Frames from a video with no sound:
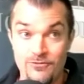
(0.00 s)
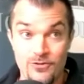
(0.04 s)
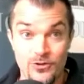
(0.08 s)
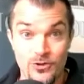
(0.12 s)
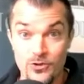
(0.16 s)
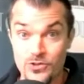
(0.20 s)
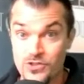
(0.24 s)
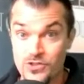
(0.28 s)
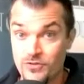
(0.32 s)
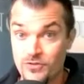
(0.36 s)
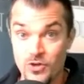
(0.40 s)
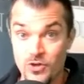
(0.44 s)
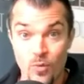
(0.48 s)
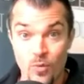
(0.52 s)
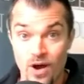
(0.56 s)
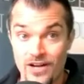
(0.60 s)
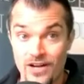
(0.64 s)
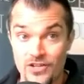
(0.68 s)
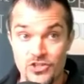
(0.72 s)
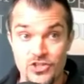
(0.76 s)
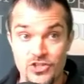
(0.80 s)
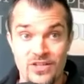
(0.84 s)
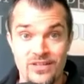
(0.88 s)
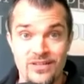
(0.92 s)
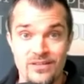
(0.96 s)
For those of you
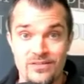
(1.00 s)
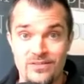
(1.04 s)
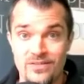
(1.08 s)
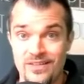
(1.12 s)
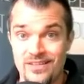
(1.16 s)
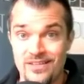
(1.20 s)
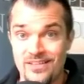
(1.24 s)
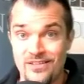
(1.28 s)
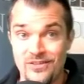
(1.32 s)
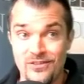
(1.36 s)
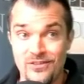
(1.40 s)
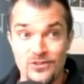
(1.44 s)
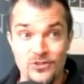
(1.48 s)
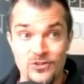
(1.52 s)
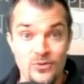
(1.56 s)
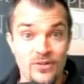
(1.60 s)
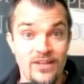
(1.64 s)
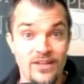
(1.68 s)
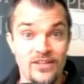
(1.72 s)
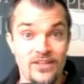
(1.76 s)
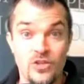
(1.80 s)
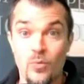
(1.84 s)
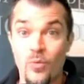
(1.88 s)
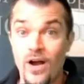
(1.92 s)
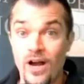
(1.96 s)
watching that think you can do it
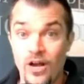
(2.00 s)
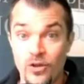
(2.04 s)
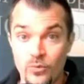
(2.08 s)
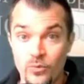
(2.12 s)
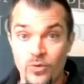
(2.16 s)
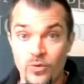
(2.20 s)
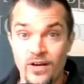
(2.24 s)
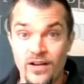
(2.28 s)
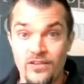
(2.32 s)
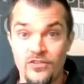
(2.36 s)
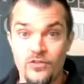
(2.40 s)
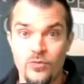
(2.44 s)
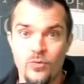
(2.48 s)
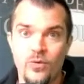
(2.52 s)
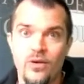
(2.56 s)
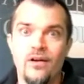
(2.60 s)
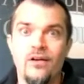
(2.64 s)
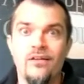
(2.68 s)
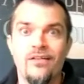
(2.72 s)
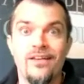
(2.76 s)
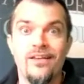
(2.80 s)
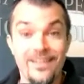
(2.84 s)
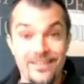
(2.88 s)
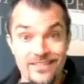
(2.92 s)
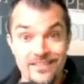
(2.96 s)
like the Wild West,
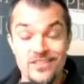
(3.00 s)
well,